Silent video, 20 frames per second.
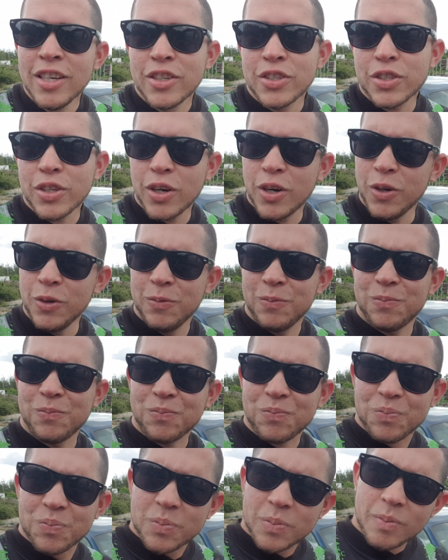So
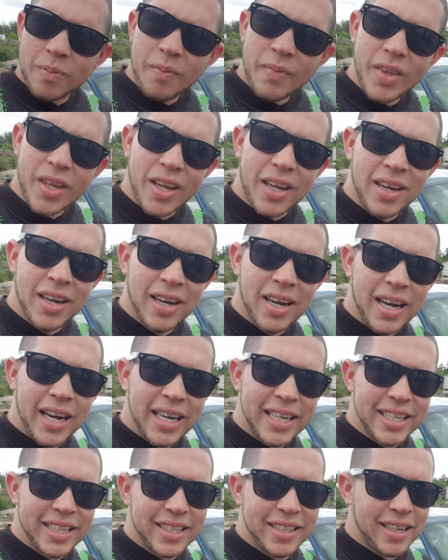
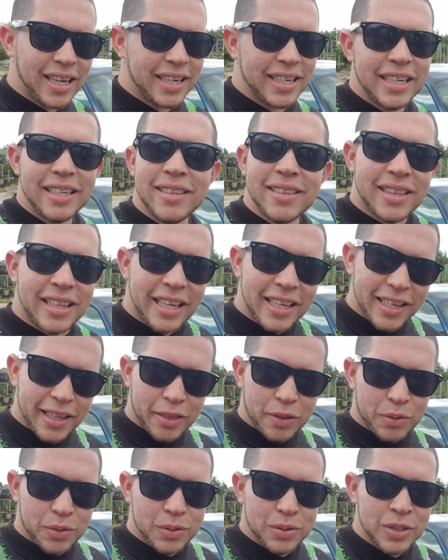I didn't think it
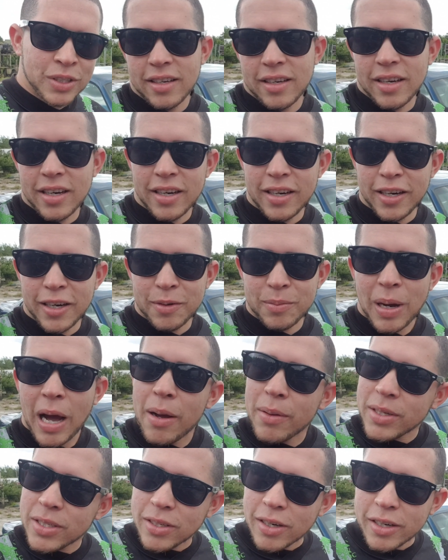through.
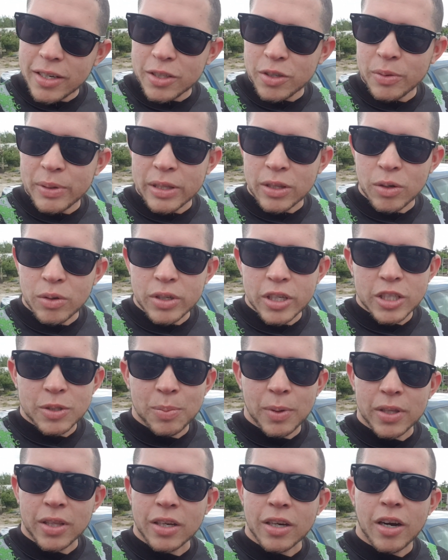I started doing donuts,
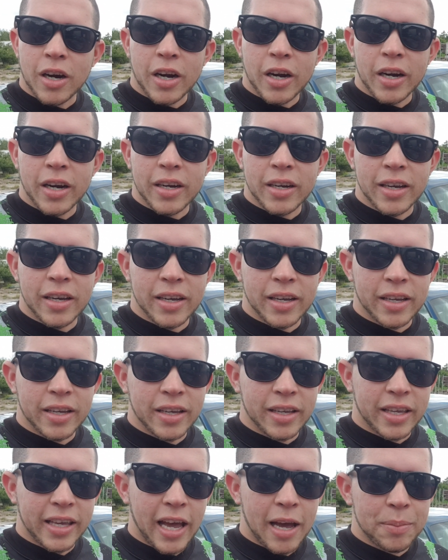but the car
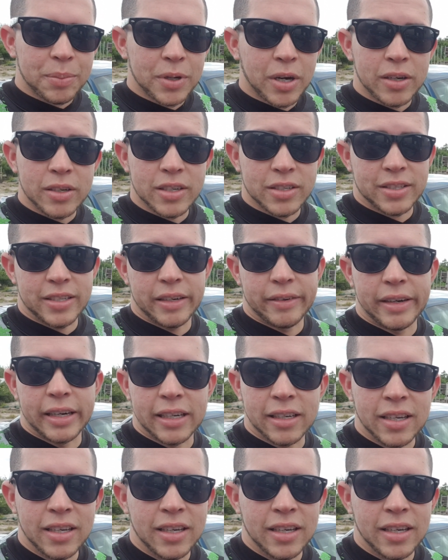kept understeering.